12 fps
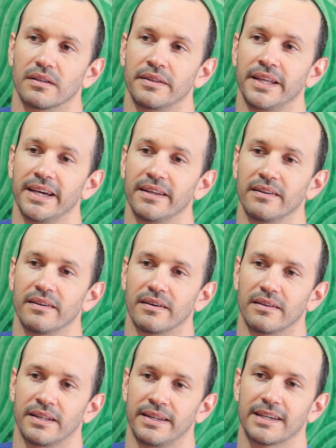Then
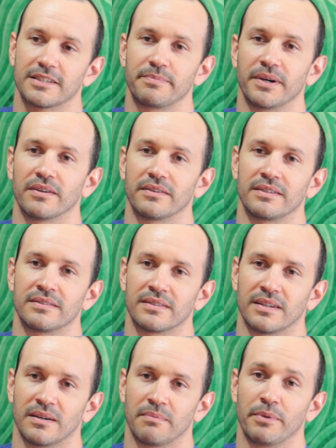the next belt is
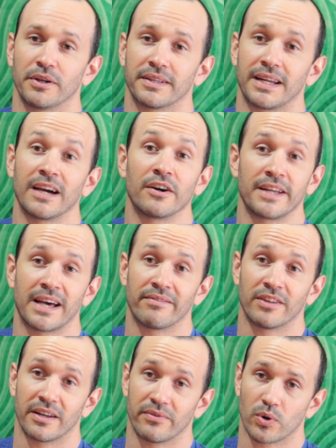a belt that I already
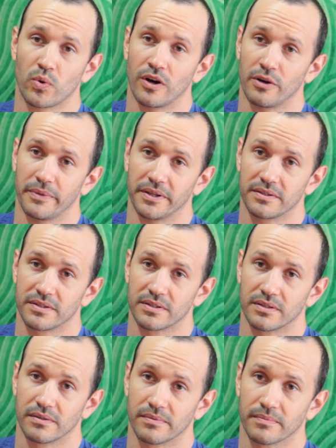have a lot of requirements,
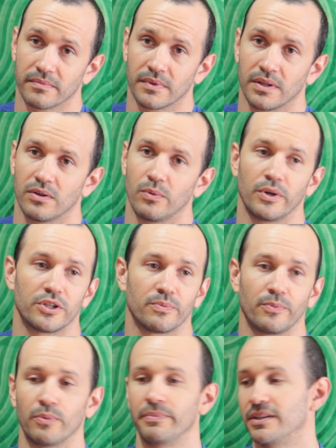which
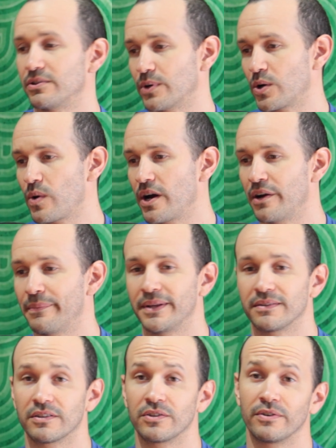means
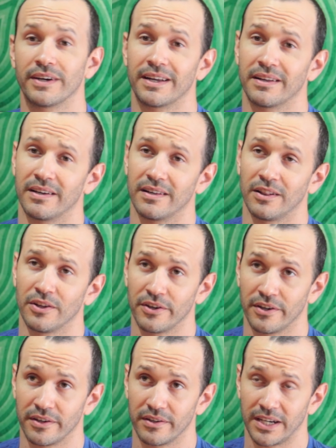requirements to
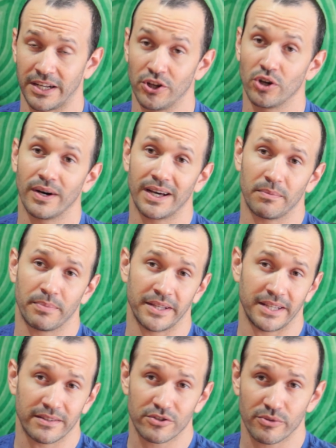learn and know how to
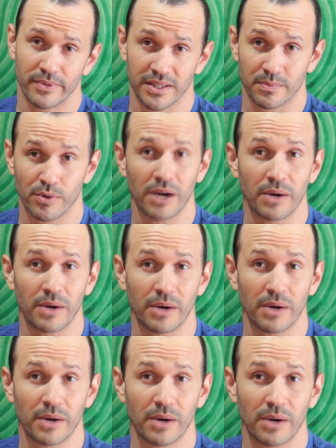play the instruments
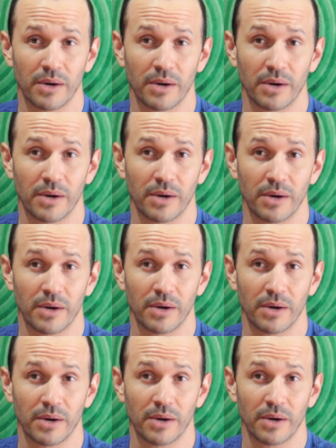properly to be able to
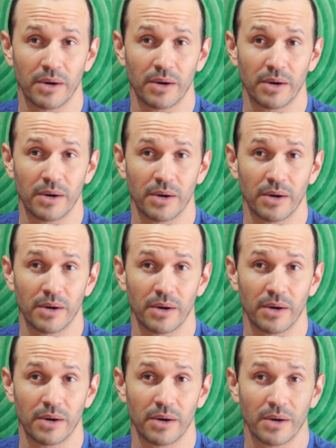lead the roda.